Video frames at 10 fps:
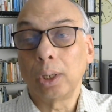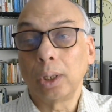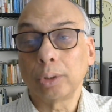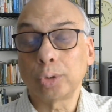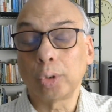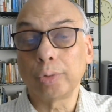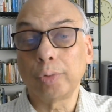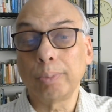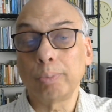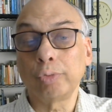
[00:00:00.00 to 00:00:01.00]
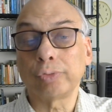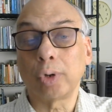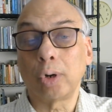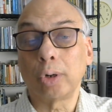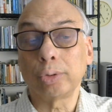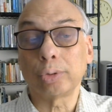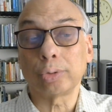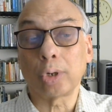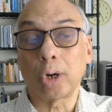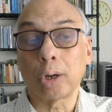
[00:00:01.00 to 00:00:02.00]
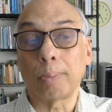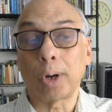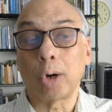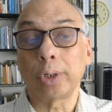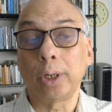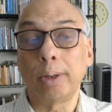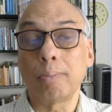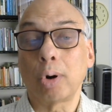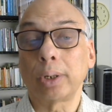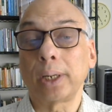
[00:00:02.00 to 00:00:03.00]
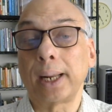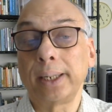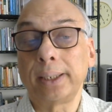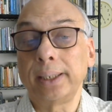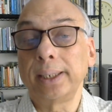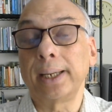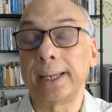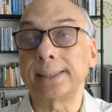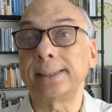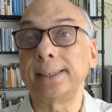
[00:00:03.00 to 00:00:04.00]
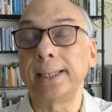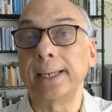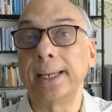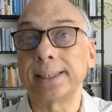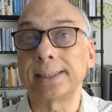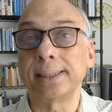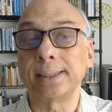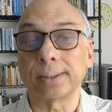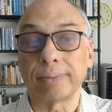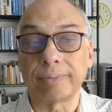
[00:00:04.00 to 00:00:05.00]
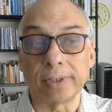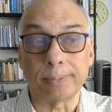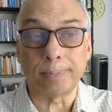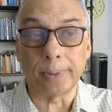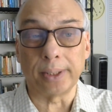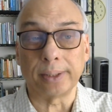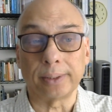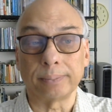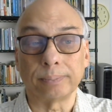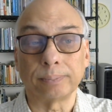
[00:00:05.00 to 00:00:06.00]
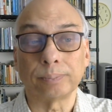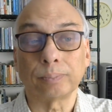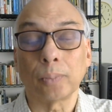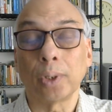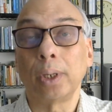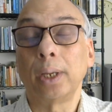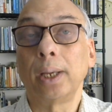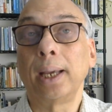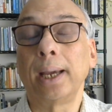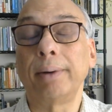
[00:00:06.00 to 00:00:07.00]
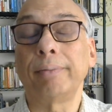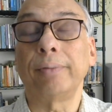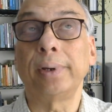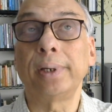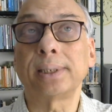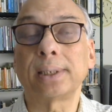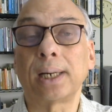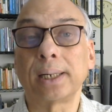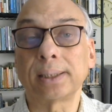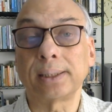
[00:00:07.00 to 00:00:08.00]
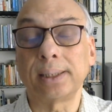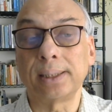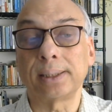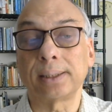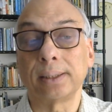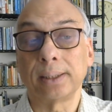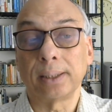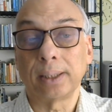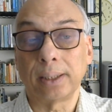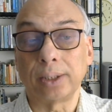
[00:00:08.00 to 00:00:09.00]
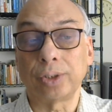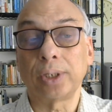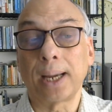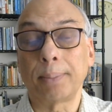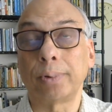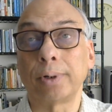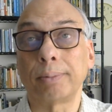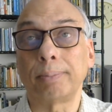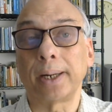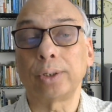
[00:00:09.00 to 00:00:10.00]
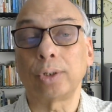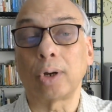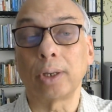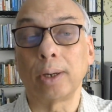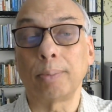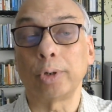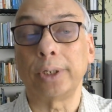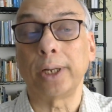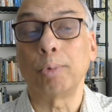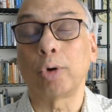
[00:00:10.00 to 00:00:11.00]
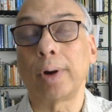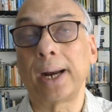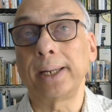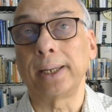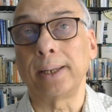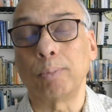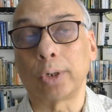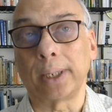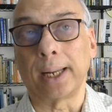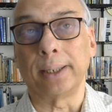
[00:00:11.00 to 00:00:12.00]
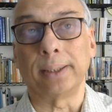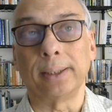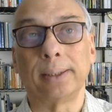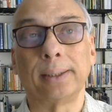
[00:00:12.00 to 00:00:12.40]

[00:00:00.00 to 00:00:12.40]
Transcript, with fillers: And Chaudhuri moves on to talk about immortality as the essence of the spirit. And he starts this uh, chapter by talking about democratic immortality.